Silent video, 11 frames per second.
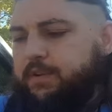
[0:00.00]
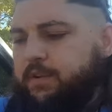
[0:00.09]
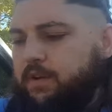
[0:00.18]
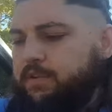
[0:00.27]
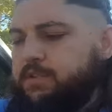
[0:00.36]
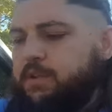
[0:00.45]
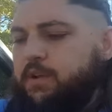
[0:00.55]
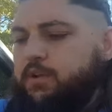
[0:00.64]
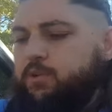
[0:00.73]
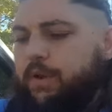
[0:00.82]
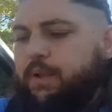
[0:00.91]
adults,
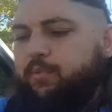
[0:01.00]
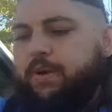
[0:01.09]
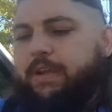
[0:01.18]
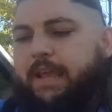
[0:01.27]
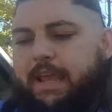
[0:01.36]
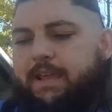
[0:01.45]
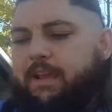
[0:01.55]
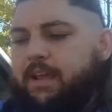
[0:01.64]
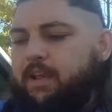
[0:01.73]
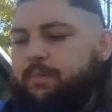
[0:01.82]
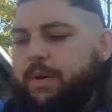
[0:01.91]
20.8
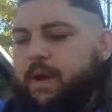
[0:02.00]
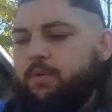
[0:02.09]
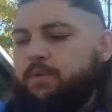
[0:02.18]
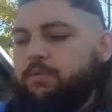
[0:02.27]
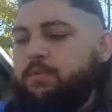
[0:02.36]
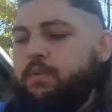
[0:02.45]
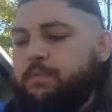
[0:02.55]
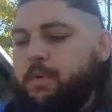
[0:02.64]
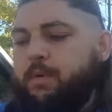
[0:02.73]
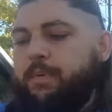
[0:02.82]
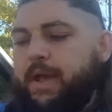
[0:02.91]
amp hour
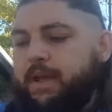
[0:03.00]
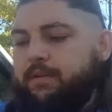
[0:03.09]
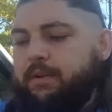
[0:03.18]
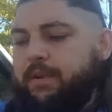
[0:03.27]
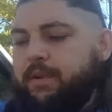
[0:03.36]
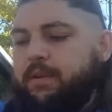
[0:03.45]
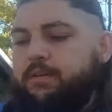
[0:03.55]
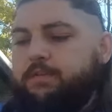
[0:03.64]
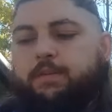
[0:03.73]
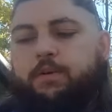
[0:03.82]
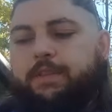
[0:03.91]
removable battery,
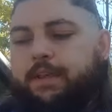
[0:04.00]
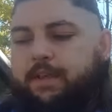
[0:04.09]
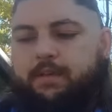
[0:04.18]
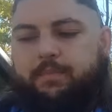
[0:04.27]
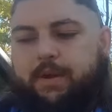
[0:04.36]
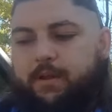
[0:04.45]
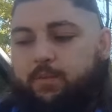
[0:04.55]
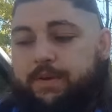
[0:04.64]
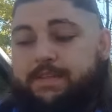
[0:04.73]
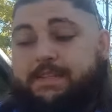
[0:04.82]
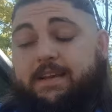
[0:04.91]
folding e-bike
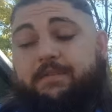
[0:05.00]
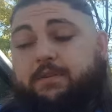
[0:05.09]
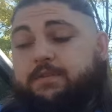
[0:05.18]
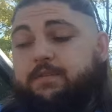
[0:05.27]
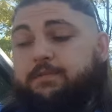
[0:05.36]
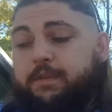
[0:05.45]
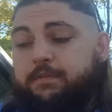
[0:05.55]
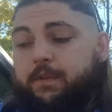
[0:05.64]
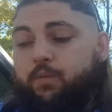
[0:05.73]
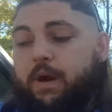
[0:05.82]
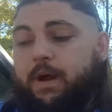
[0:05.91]
with
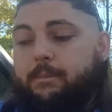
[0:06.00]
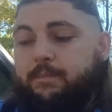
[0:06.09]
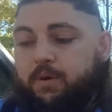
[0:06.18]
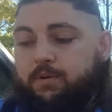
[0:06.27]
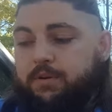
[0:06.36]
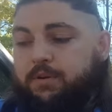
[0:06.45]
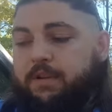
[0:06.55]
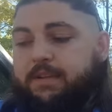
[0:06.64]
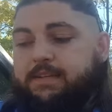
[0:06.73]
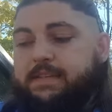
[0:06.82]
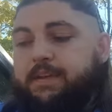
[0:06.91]
750 watt motor,
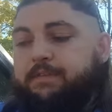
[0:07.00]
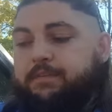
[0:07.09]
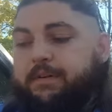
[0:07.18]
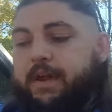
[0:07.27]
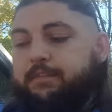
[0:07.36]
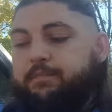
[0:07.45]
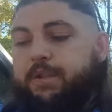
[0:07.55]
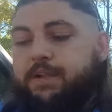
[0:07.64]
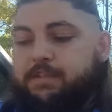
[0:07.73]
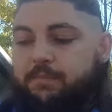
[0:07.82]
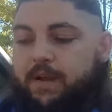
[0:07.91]
75
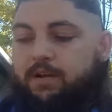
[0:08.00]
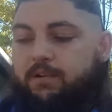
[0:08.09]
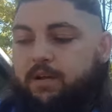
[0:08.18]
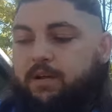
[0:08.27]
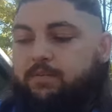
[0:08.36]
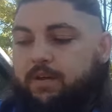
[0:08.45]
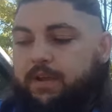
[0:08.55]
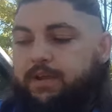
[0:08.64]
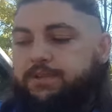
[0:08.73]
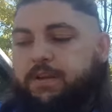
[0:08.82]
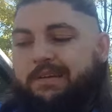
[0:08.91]
plus mile long
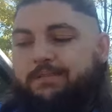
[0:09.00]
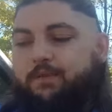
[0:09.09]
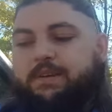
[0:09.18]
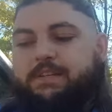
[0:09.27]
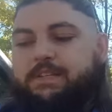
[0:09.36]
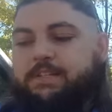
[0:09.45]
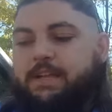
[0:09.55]
range, 4 to 6